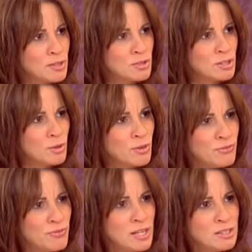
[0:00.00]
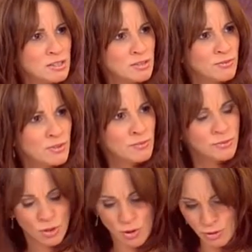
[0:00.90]
to know, the fates of
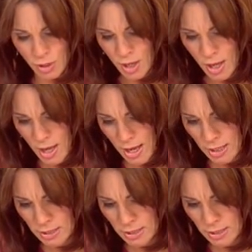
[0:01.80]
John and